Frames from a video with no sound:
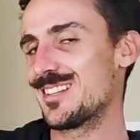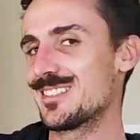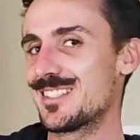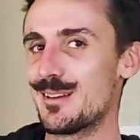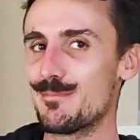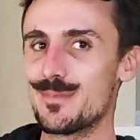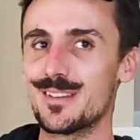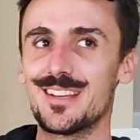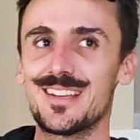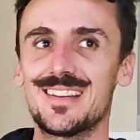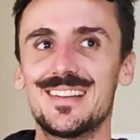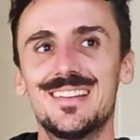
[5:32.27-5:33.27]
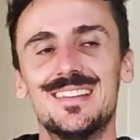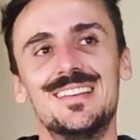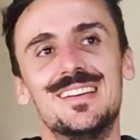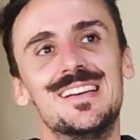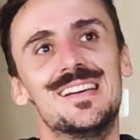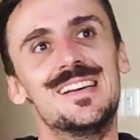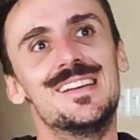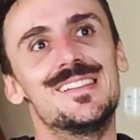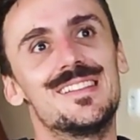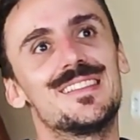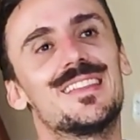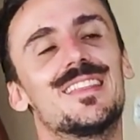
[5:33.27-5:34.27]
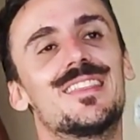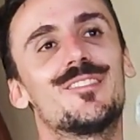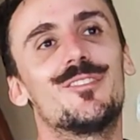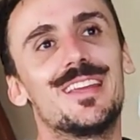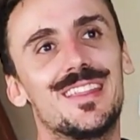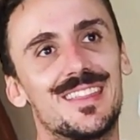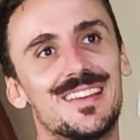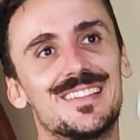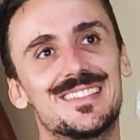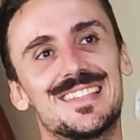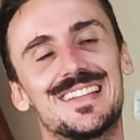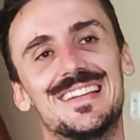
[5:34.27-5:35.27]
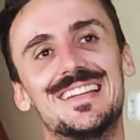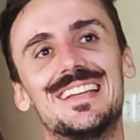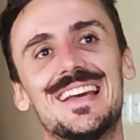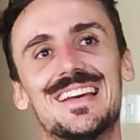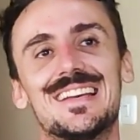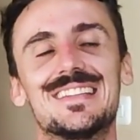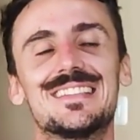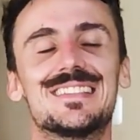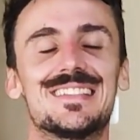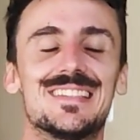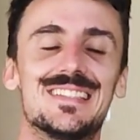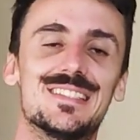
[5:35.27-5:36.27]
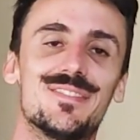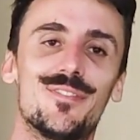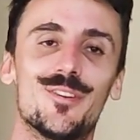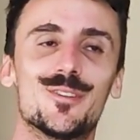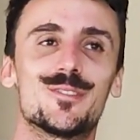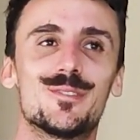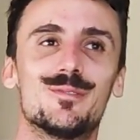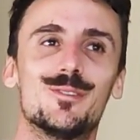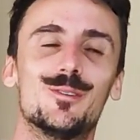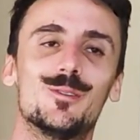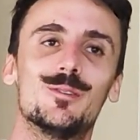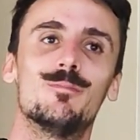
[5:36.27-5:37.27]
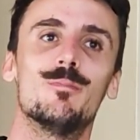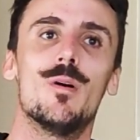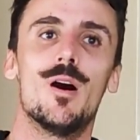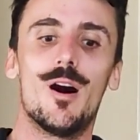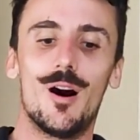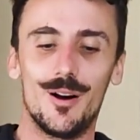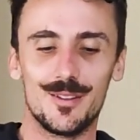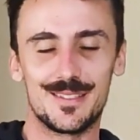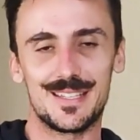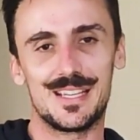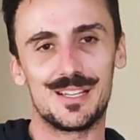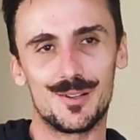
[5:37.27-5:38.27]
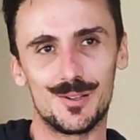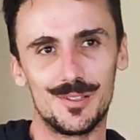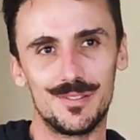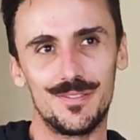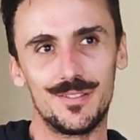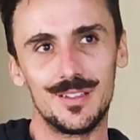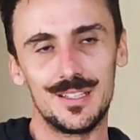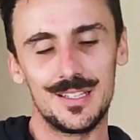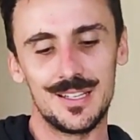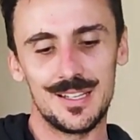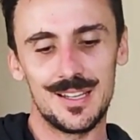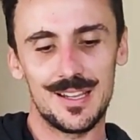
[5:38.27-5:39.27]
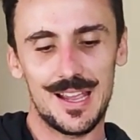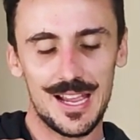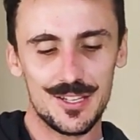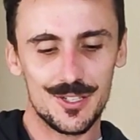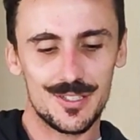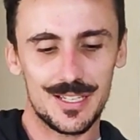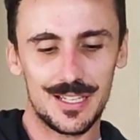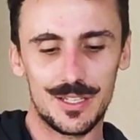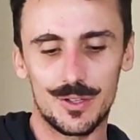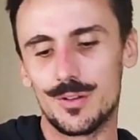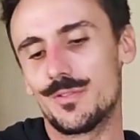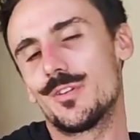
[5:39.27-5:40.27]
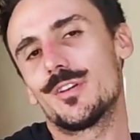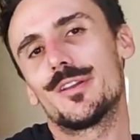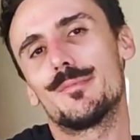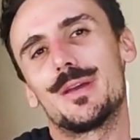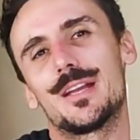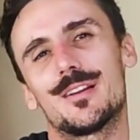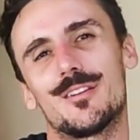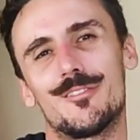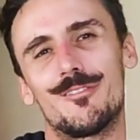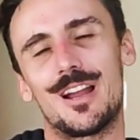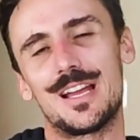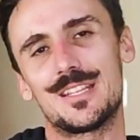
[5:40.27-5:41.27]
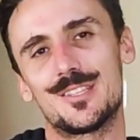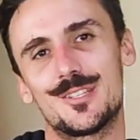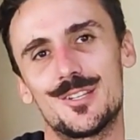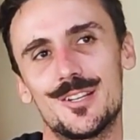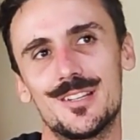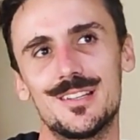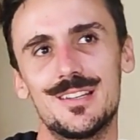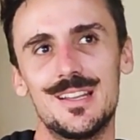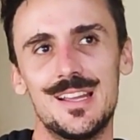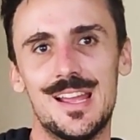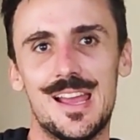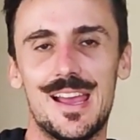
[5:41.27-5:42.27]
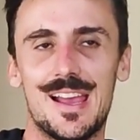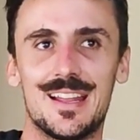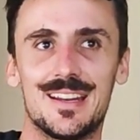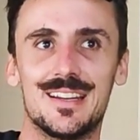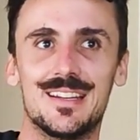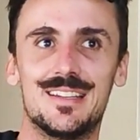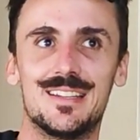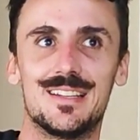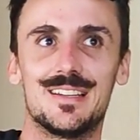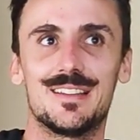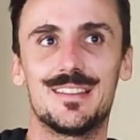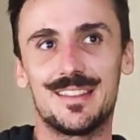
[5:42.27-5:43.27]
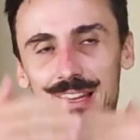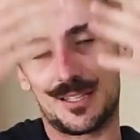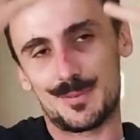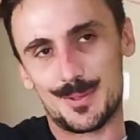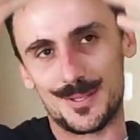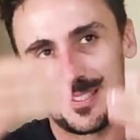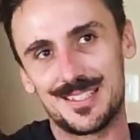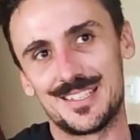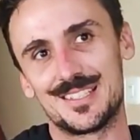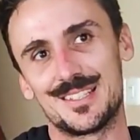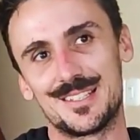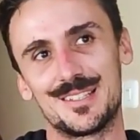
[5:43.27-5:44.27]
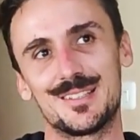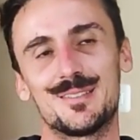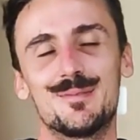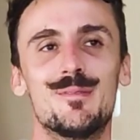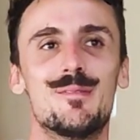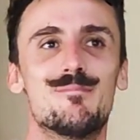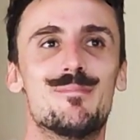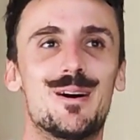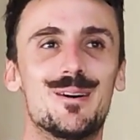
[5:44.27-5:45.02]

up again. The three things that it has is, first of all, on takeoff, as you're taking off, you're going to make a right turn, and that's because there's a mountain in